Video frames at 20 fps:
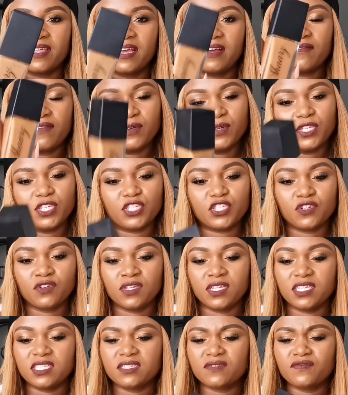their
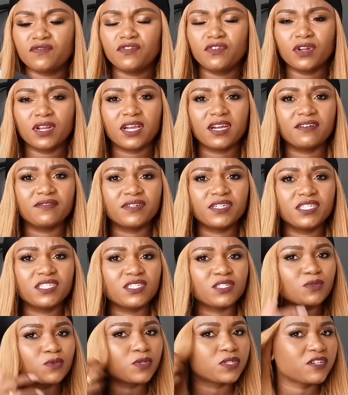foundation. It's full
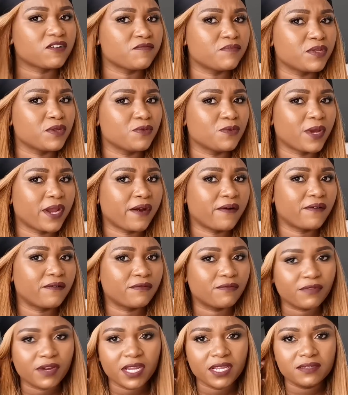coverage, is what I've been
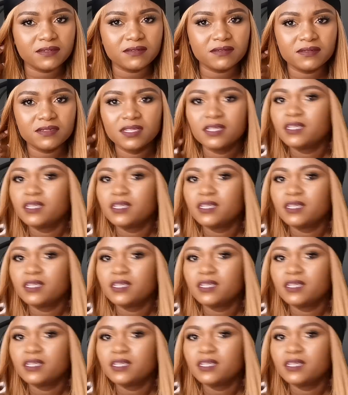wearing.